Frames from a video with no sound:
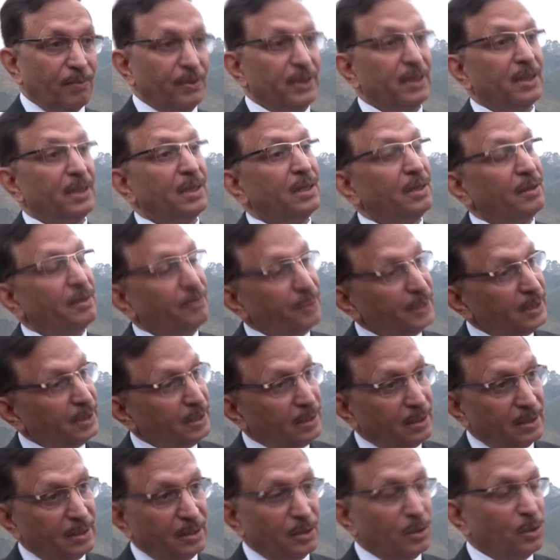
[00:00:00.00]
with
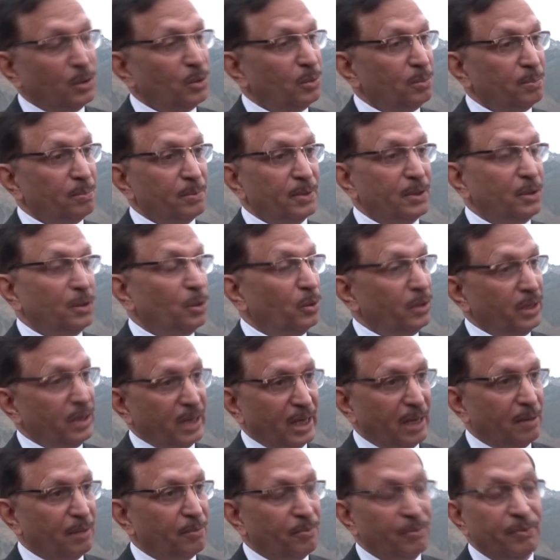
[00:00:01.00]

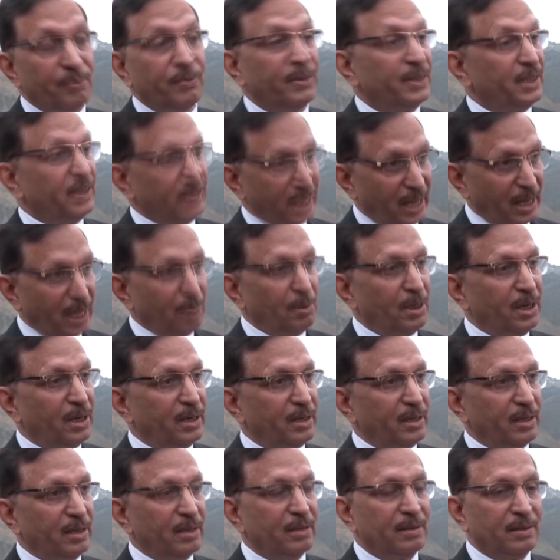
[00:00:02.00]

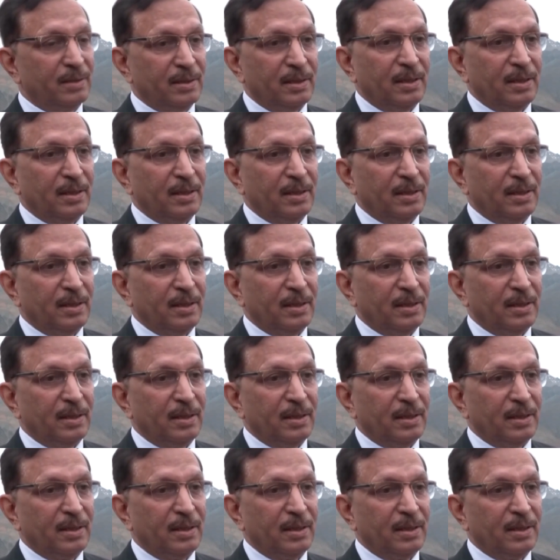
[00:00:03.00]
deniability.